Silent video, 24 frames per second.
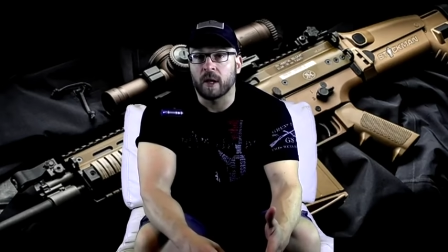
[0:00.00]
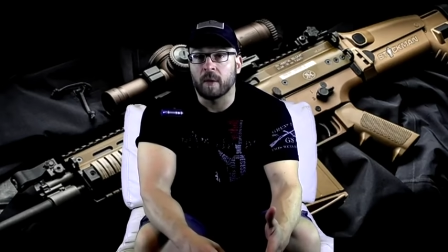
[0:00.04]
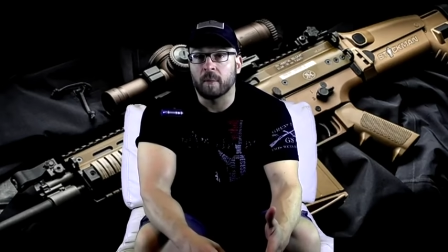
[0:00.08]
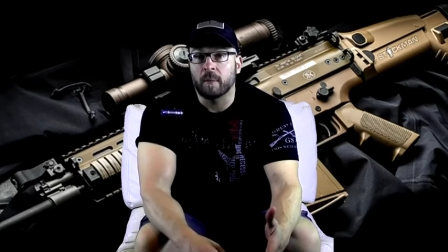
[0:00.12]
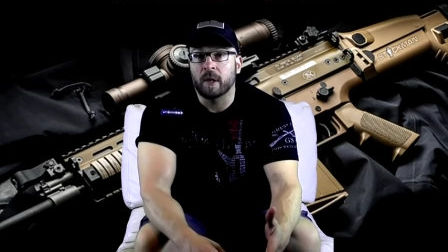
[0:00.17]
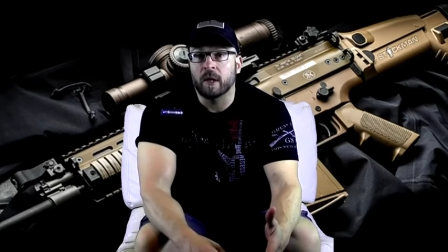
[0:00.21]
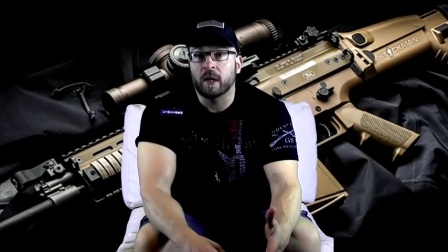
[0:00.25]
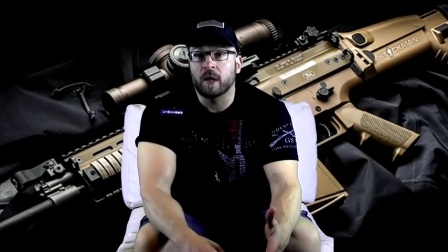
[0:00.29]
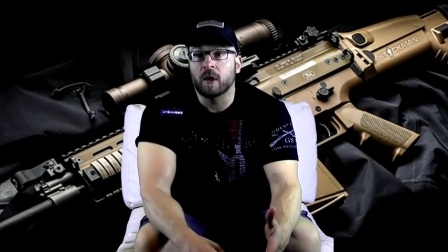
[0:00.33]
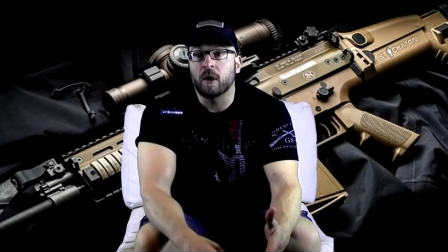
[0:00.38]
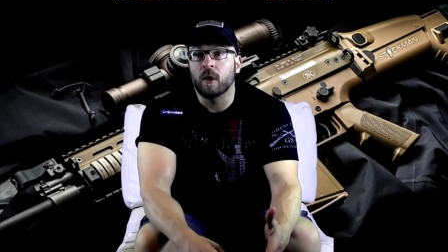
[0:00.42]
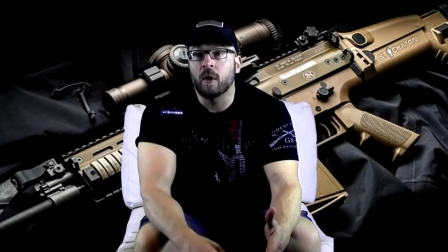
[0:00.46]
I'm
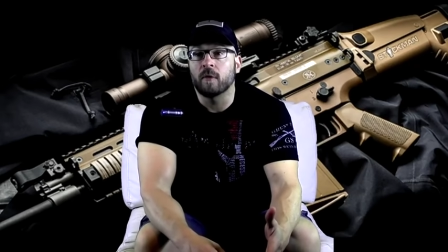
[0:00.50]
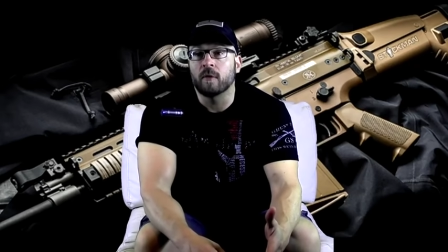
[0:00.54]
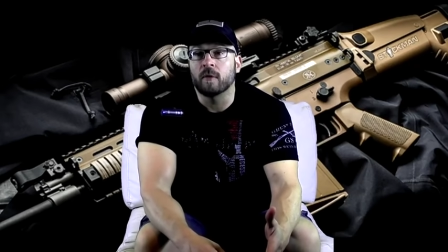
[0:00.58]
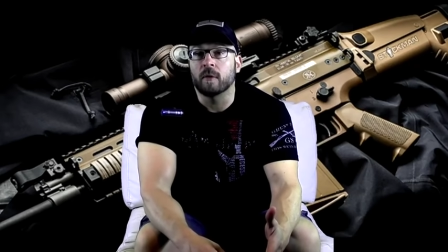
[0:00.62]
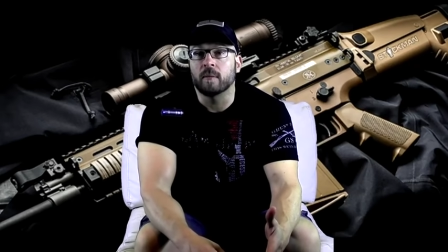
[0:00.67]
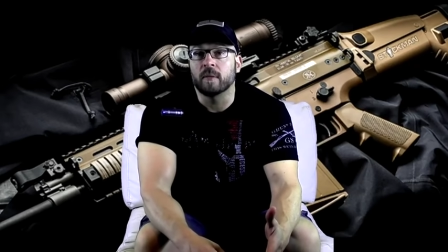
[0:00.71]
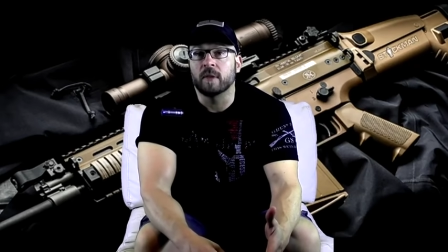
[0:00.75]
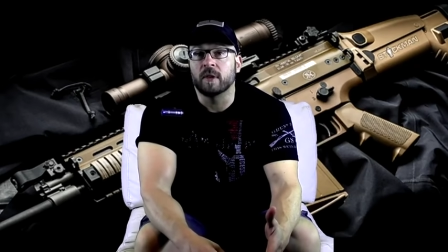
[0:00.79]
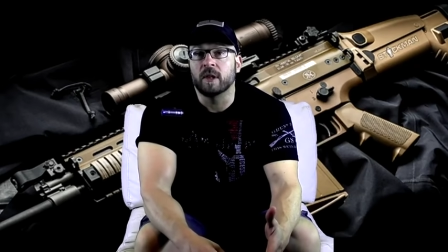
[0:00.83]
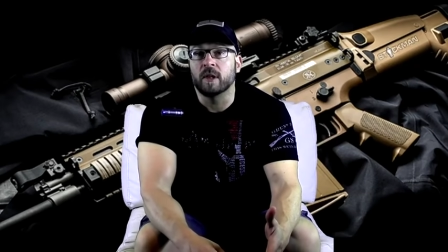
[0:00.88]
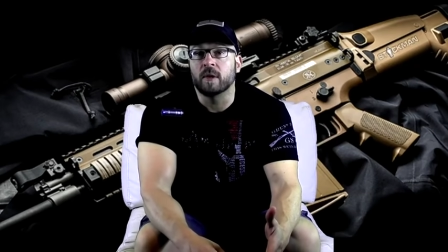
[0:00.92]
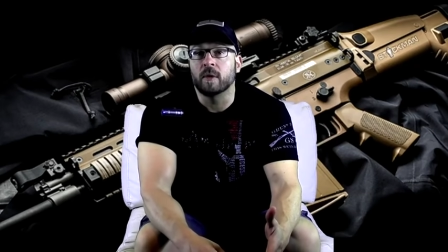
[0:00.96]
going to go
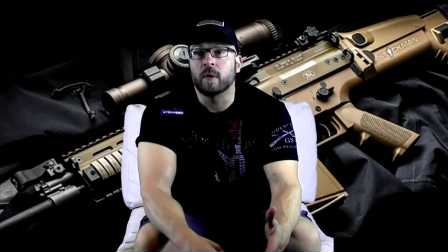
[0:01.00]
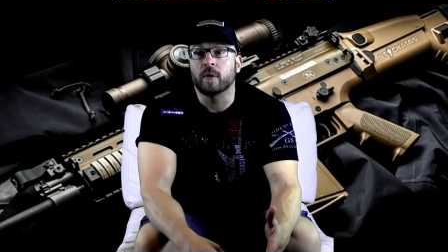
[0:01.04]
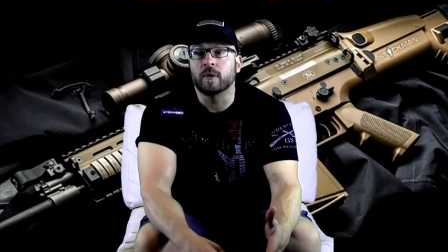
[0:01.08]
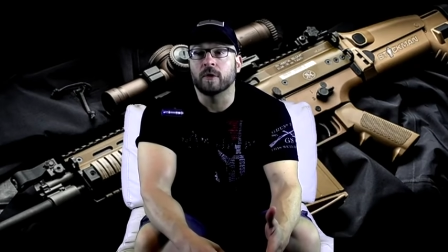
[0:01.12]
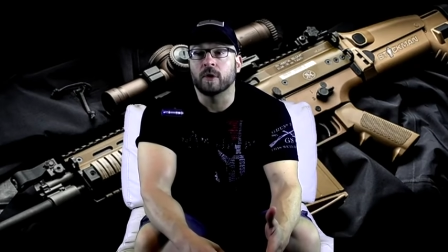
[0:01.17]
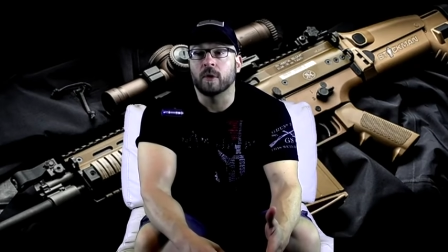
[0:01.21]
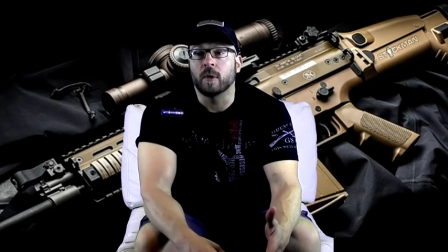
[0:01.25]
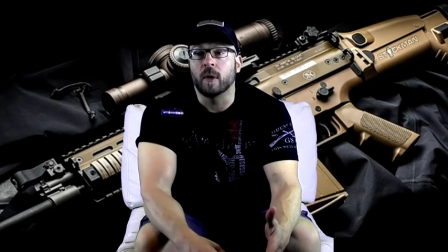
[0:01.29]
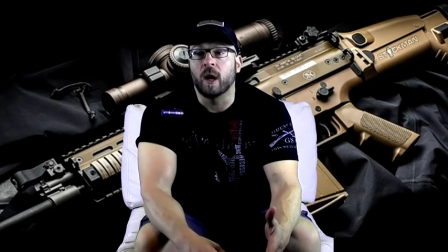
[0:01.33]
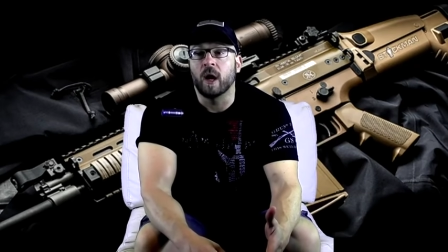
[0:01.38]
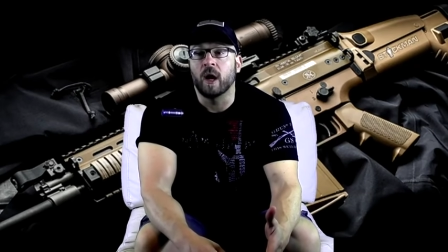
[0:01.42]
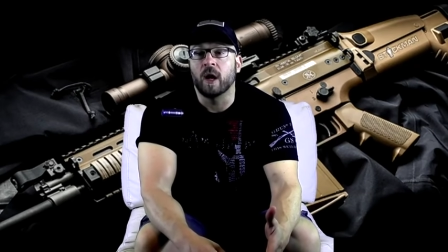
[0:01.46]
from 0
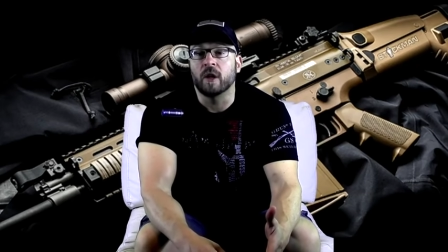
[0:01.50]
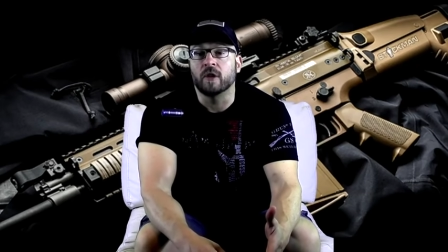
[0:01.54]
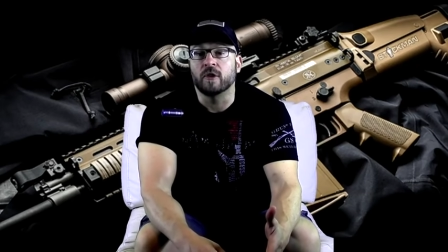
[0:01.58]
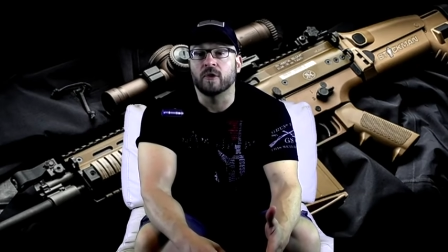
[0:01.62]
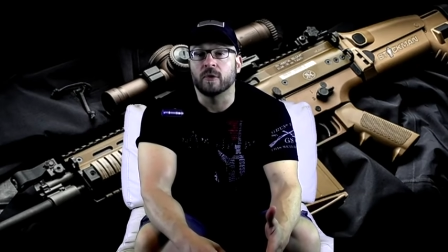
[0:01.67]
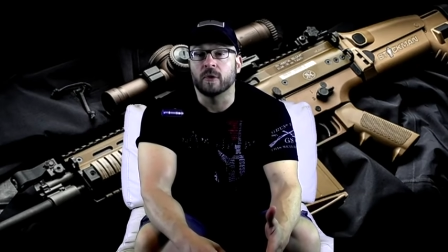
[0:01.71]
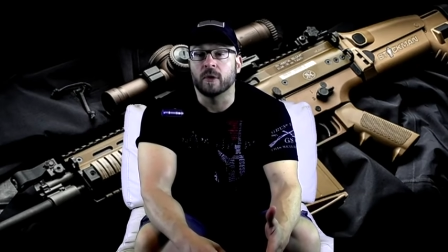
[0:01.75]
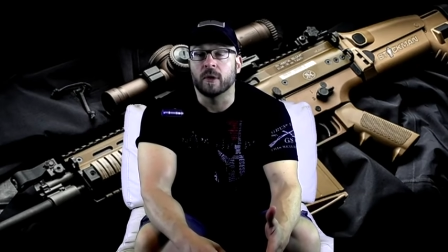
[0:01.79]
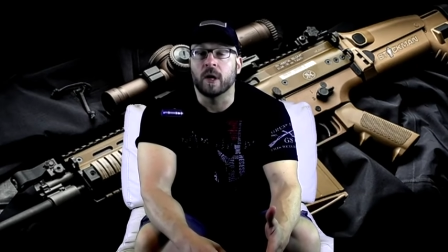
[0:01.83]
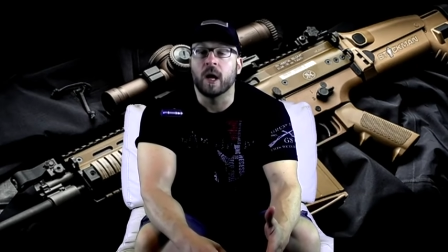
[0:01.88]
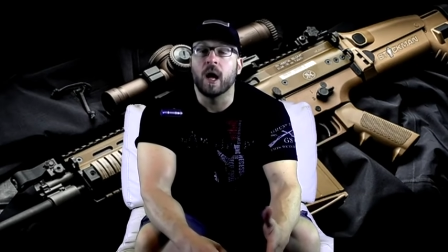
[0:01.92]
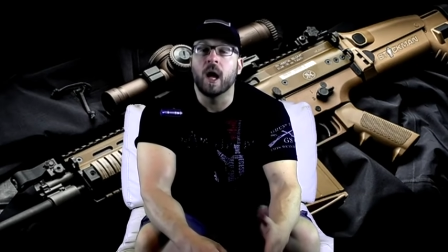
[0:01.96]
to
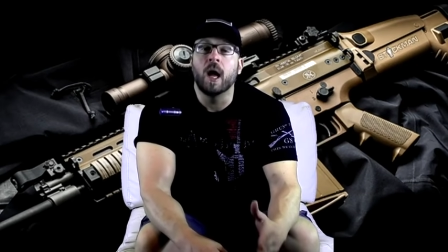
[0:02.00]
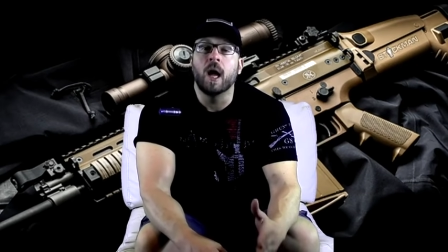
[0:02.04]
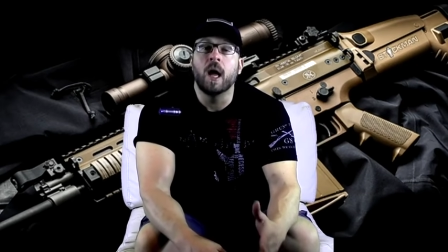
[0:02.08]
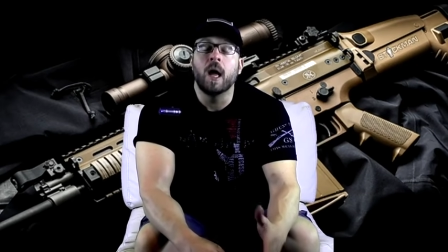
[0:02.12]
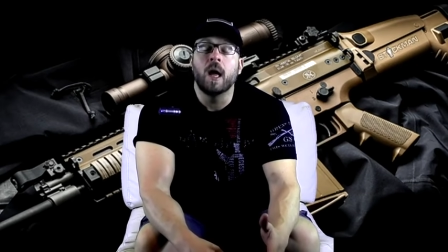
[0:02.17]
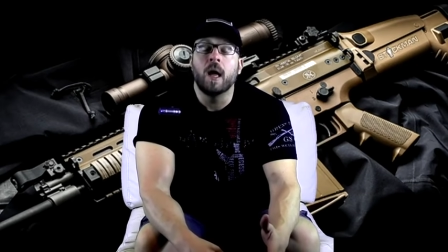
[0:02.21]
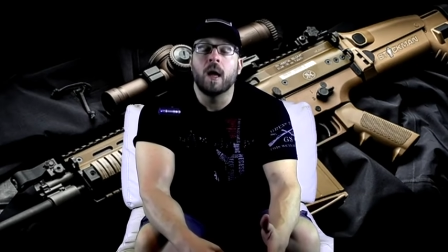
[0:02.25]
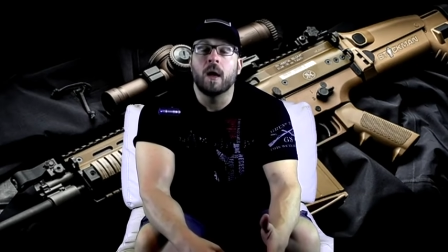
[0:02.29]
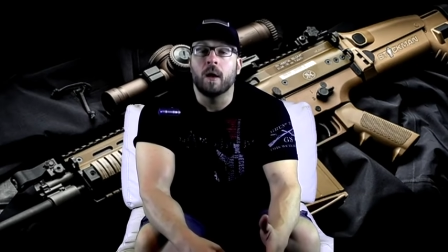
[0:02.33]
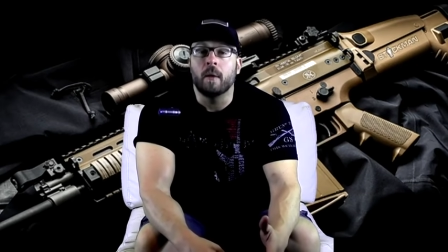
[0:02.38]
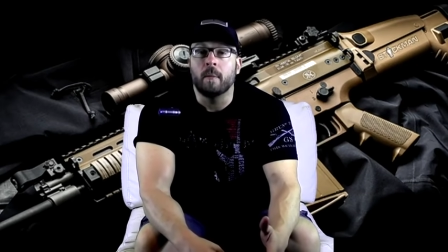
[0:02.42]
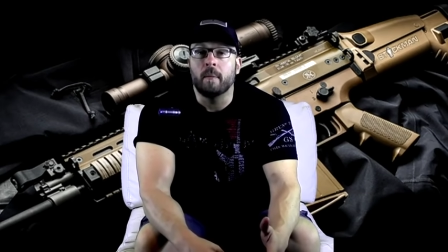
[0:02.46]
100
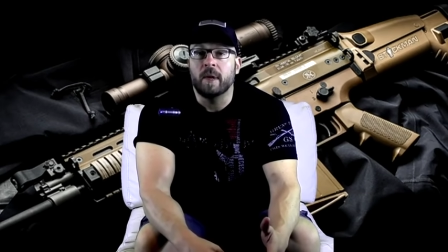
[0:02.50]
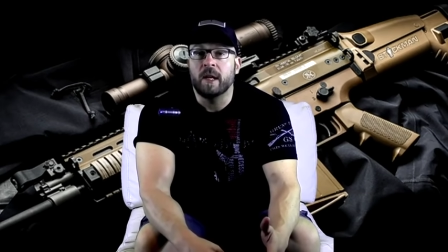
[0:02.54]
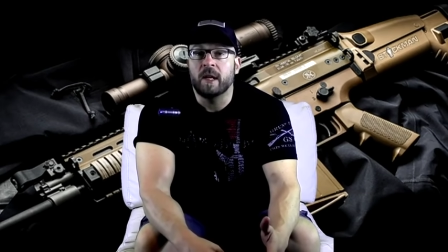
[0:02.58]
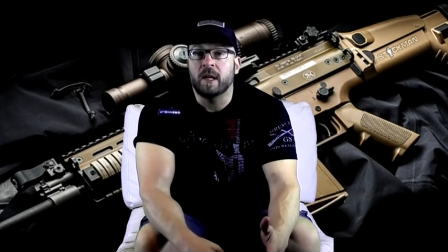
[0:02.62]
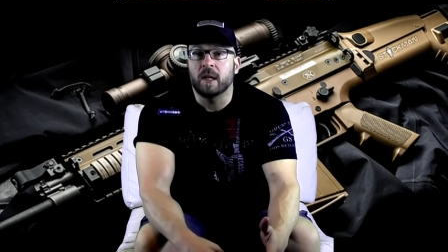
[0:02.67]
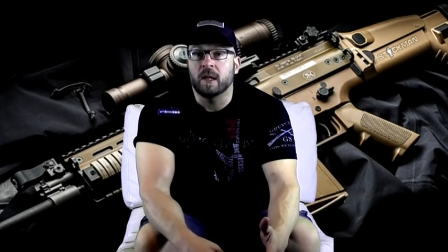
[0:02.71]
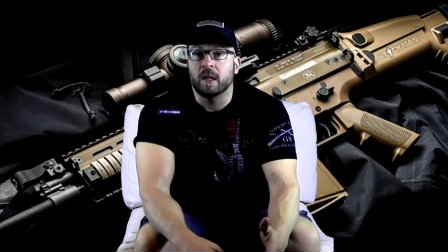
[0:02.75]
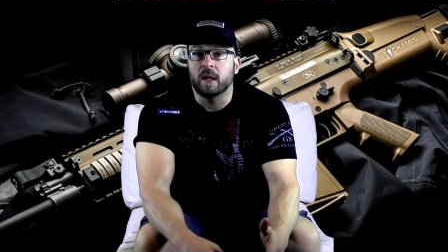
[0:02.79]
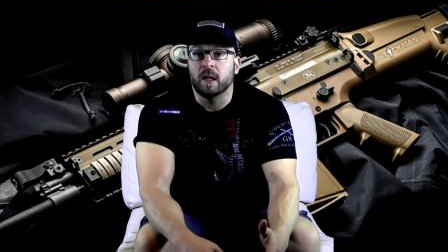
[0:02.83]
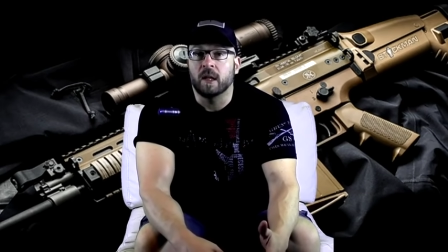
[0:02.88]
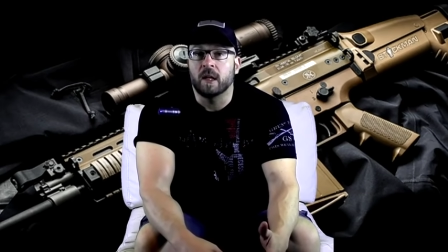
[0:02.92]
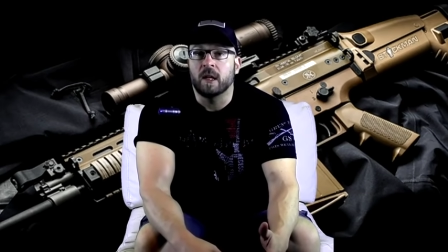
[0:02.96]

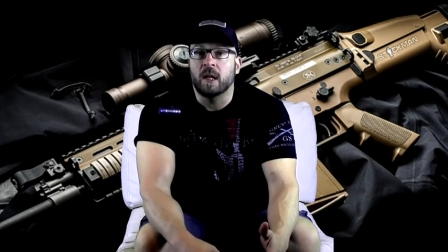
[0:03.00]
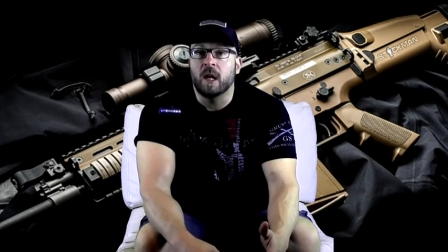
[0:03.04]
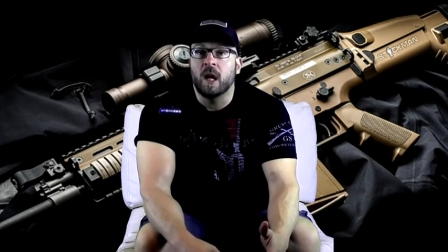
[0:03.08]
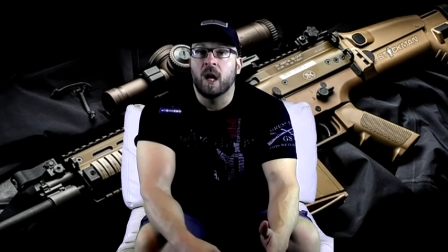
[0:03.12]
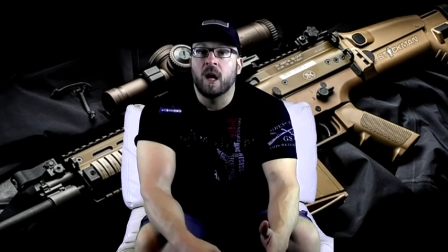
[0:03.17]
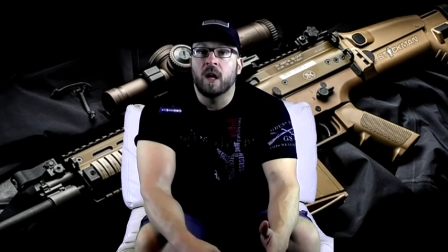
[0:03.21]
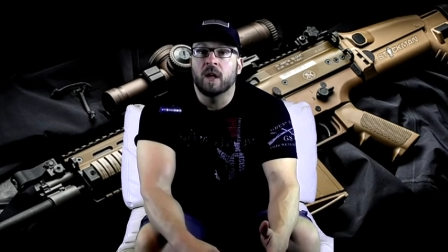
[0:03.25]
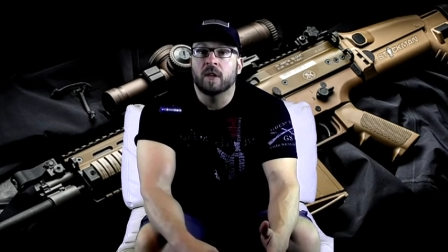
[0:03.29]
immediately.